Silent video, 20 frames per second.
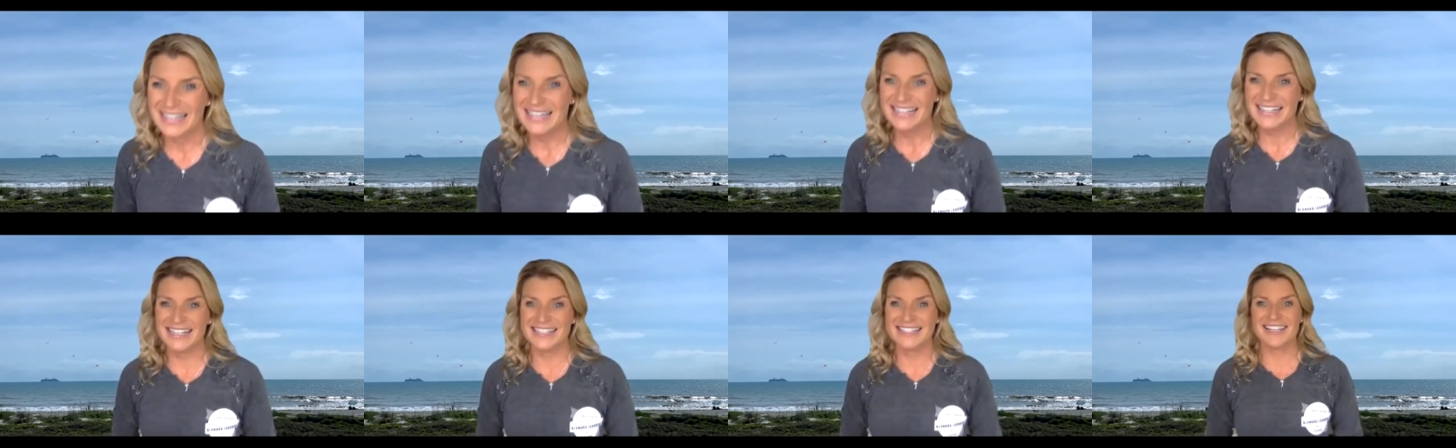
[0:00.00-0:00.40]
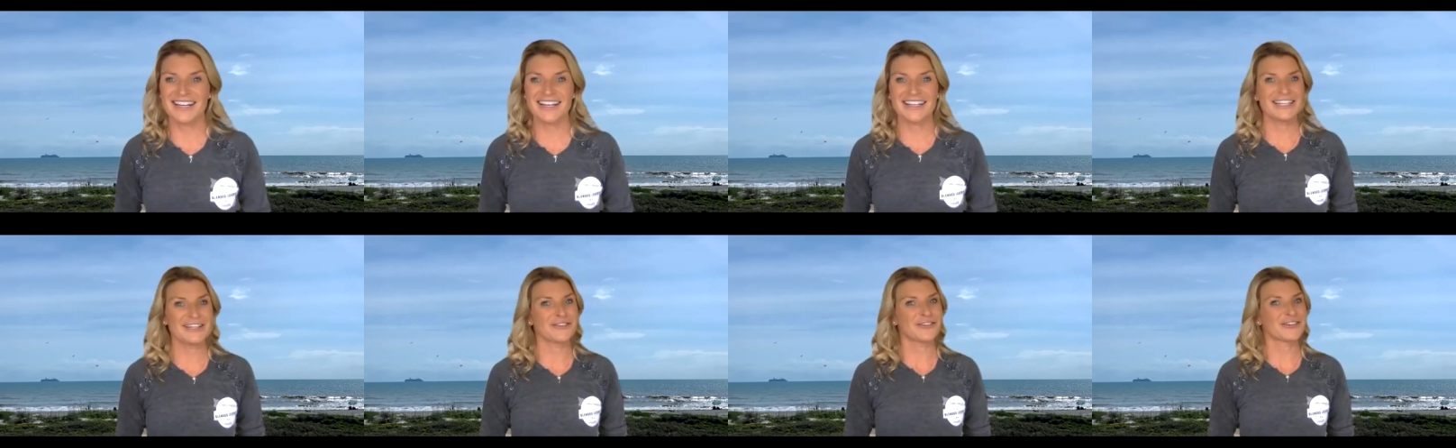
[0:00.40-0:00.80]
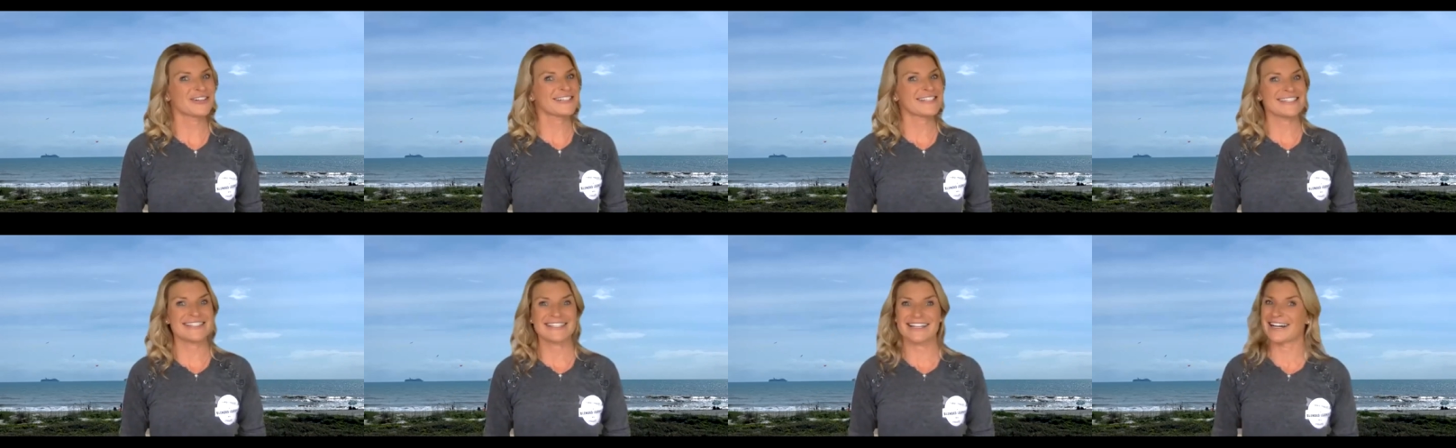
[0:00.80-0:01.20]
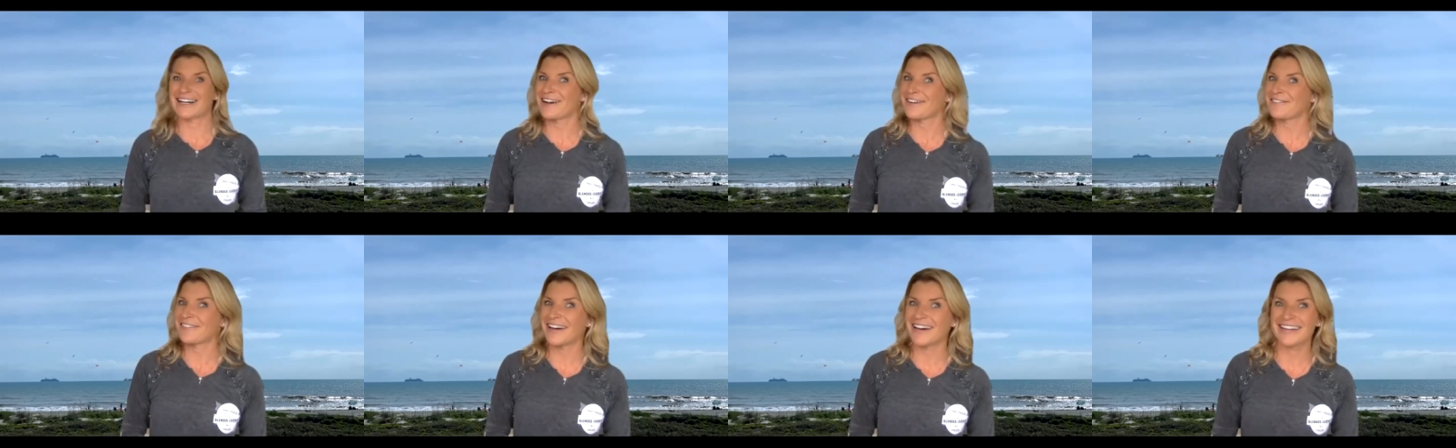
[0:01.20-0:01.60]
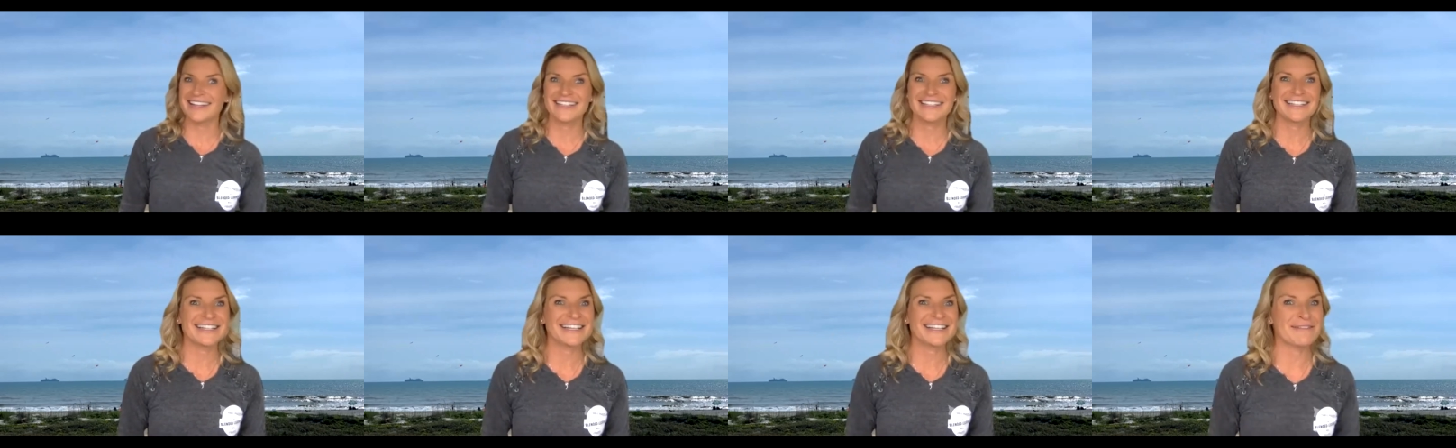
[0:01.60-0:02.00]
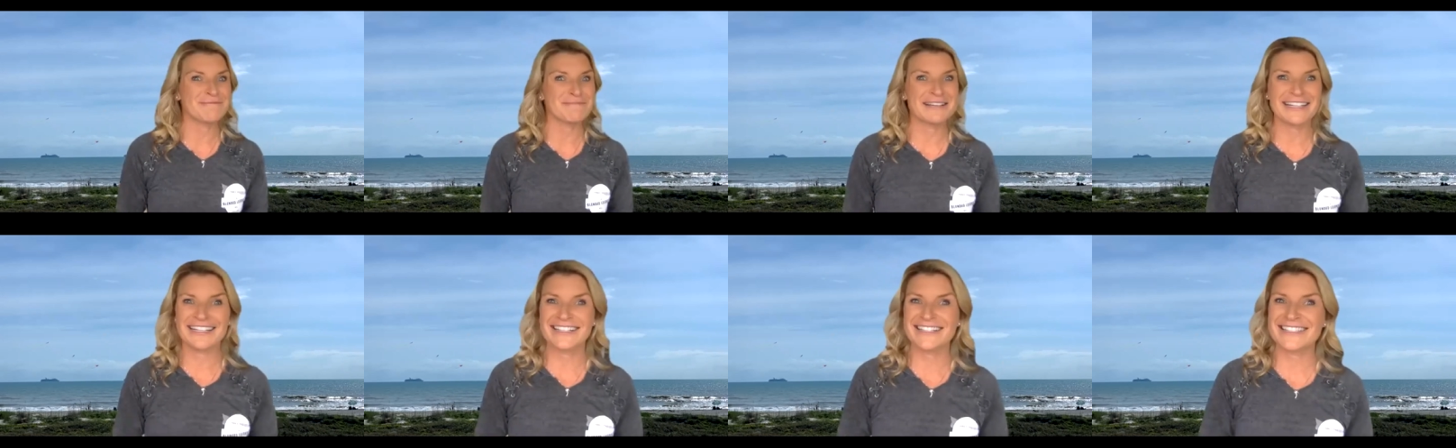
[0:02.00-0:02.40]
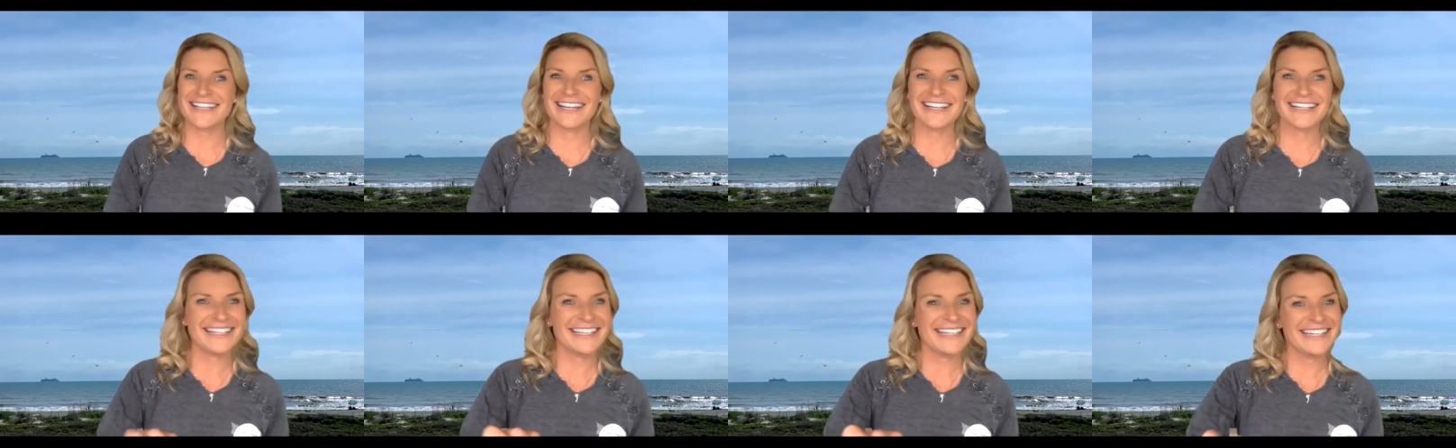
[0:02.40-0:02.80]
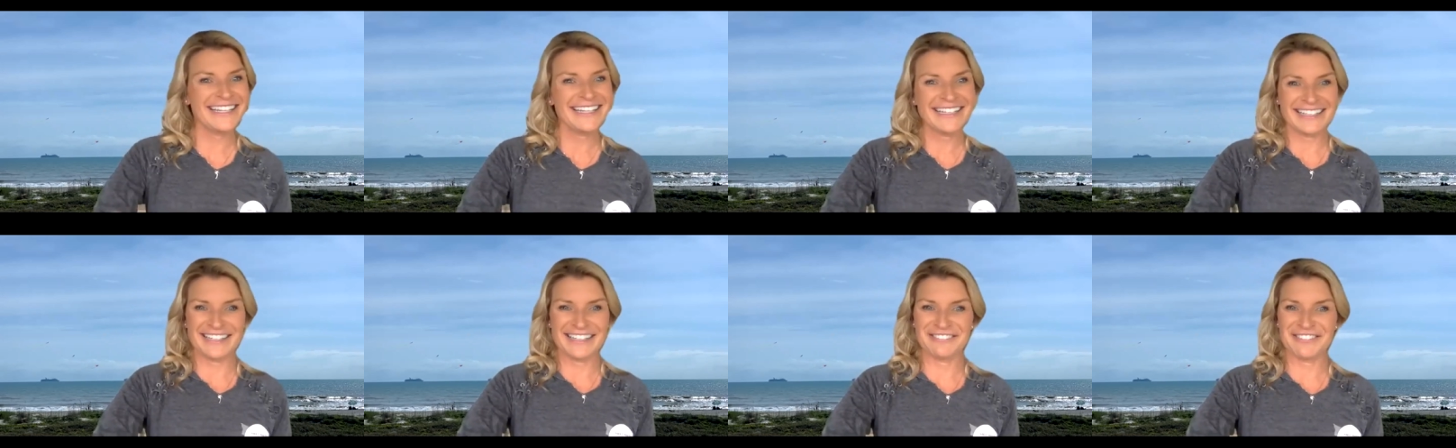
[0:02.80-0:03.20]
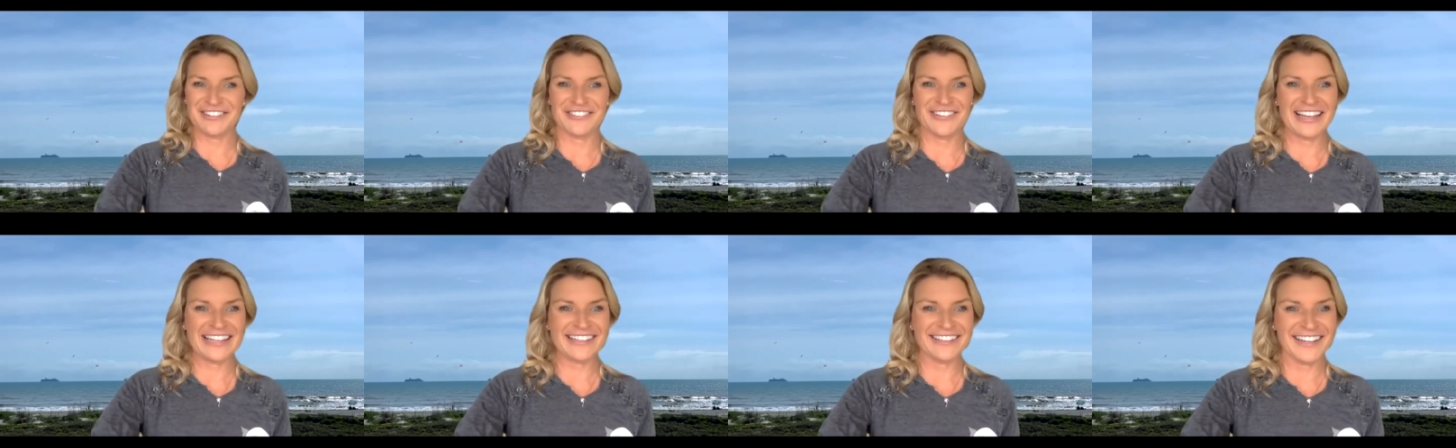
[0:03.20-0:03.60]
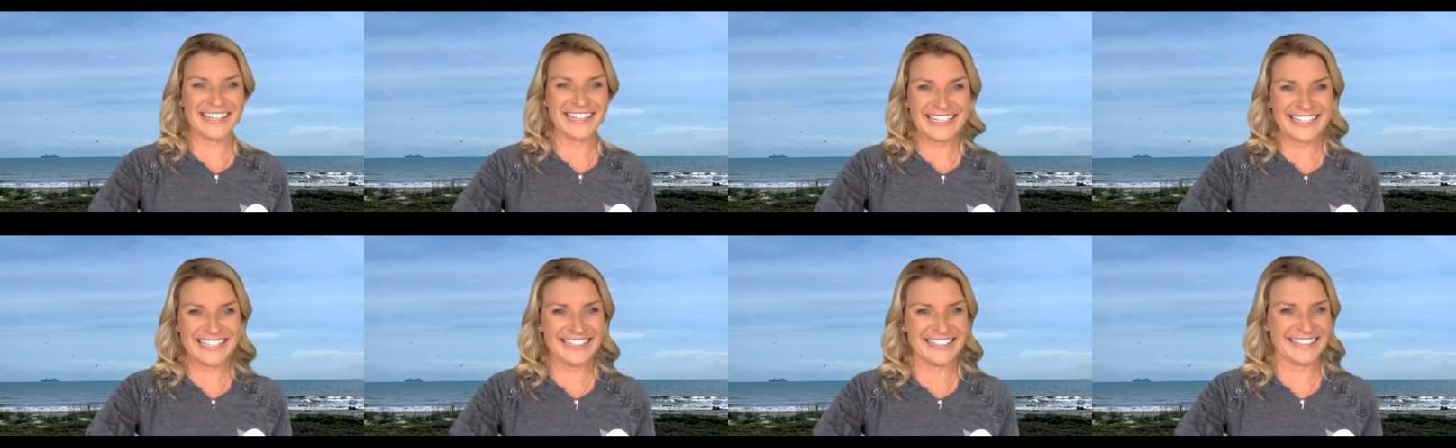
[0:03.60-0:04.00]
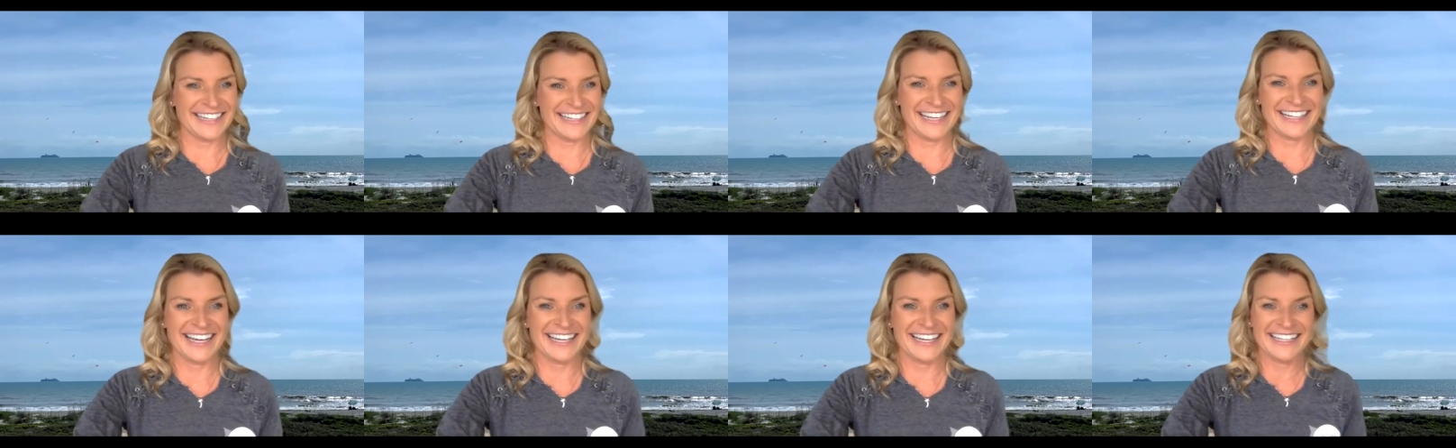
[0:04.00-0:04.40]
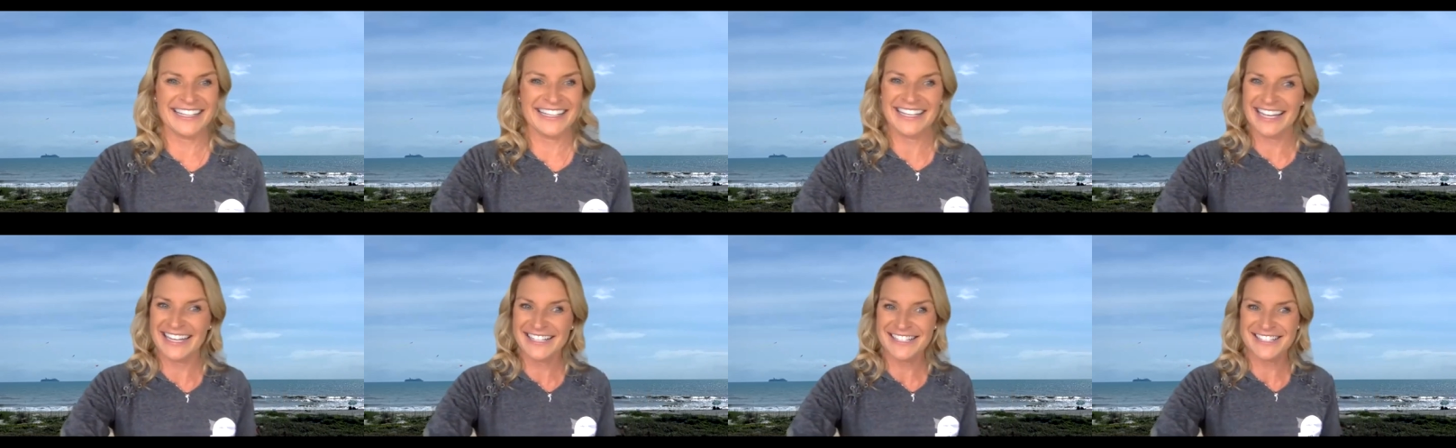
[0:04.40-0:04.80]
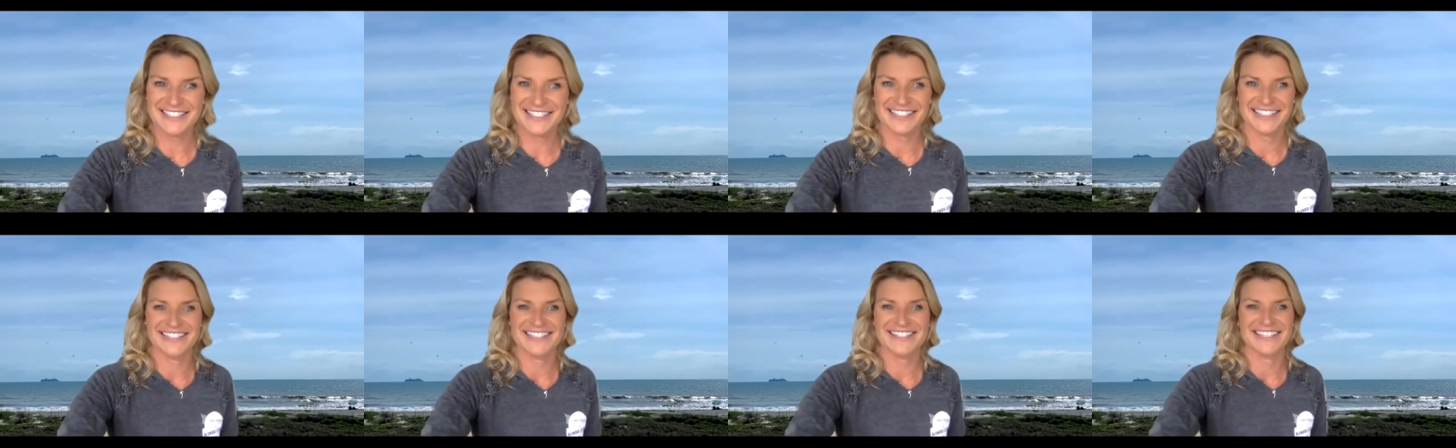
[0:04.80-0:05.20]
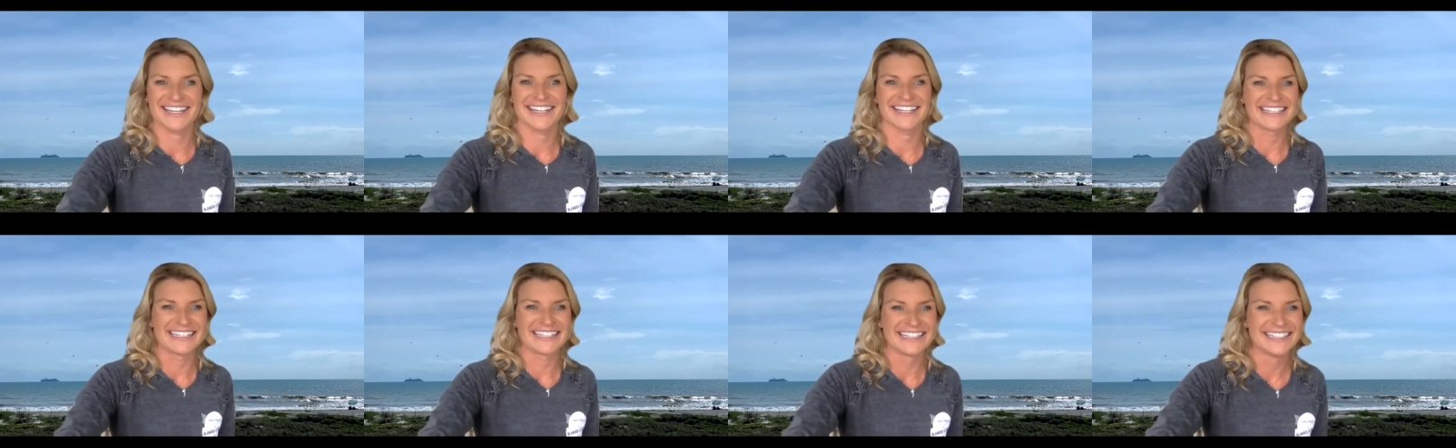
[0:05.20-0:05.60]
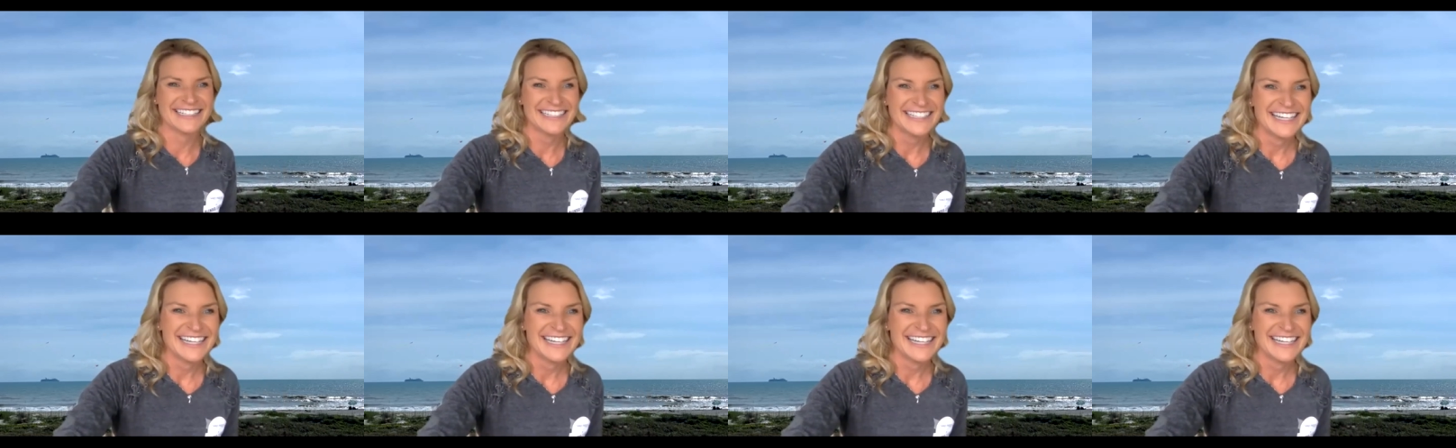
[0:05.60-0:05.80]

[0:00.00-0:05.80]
Kentucky horses. I'm not ending up in Kentucky, even though I like it. I got engaged in Kentucky.